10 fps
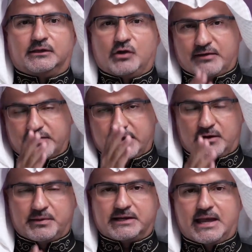You have an
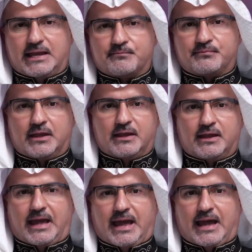Arabic name.
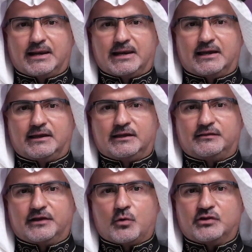And uh,
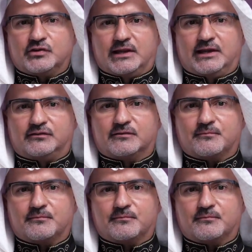yeah, the question he's